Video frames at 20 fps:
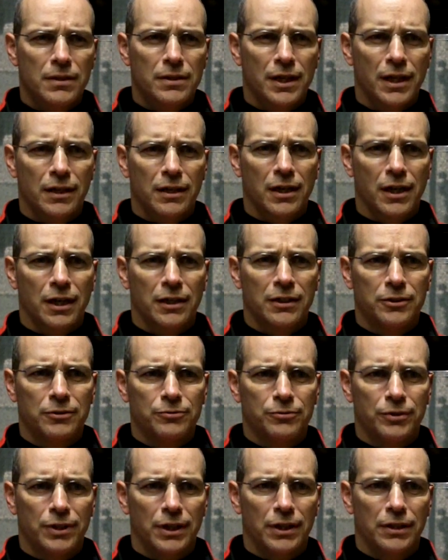That kind
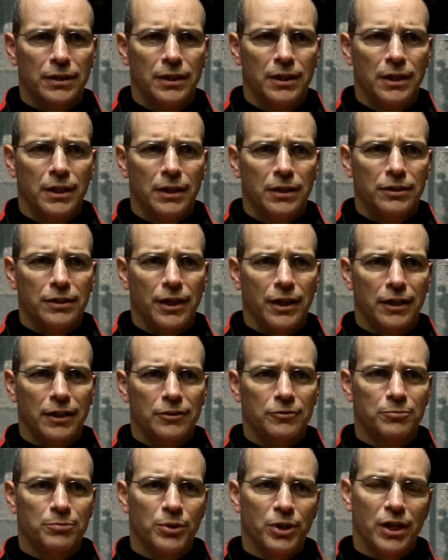of
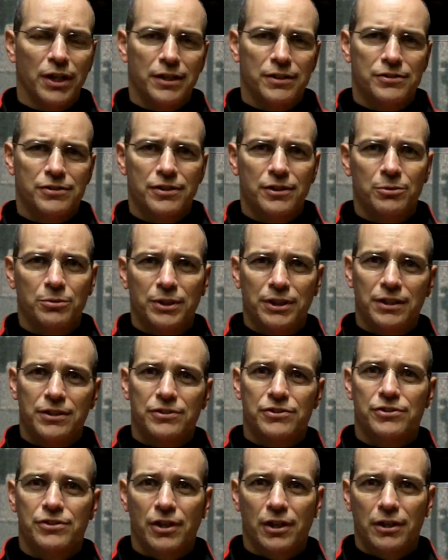negative place that we
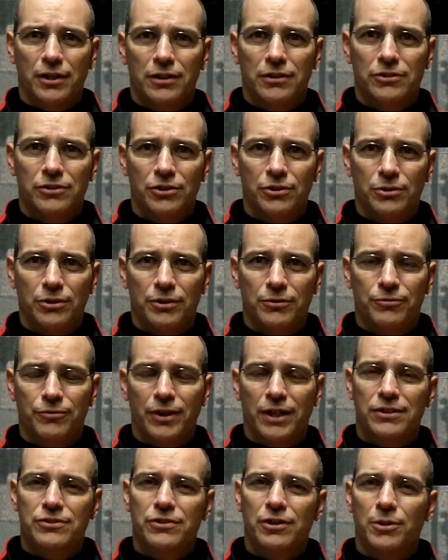get stuck into, it
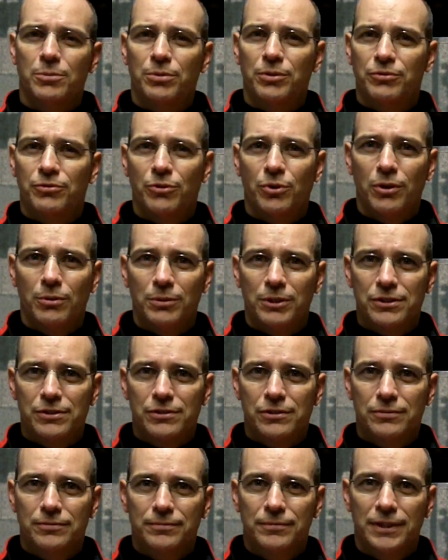affects our
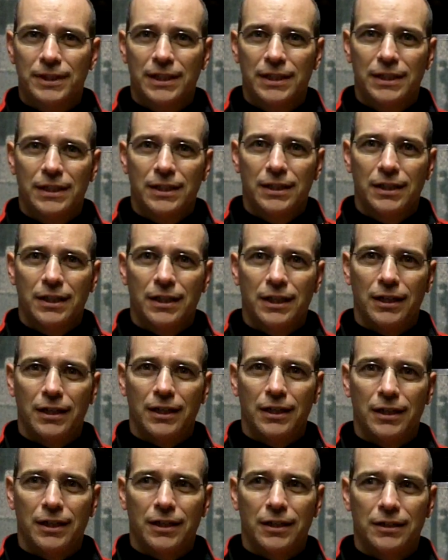performance.
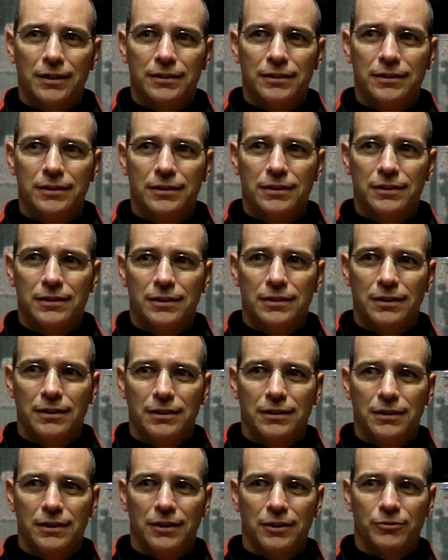And
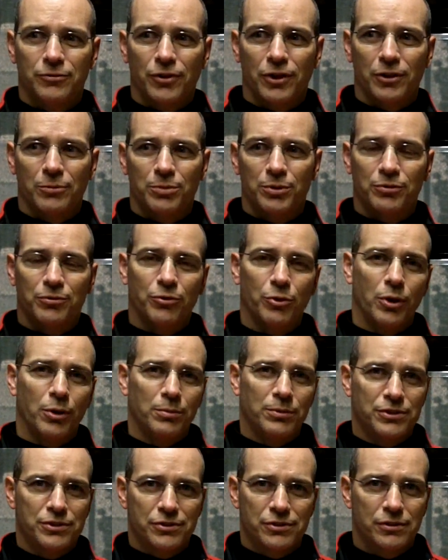if our
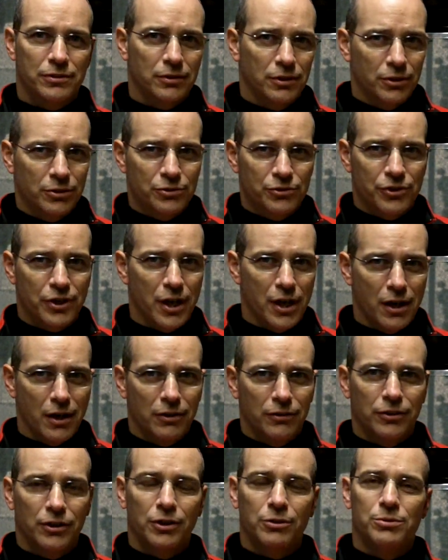performance goes
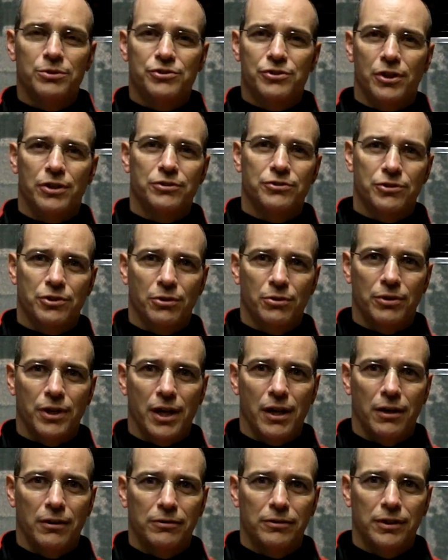down, our results go
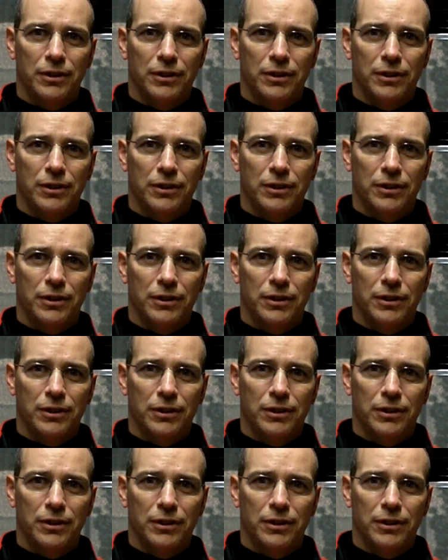down.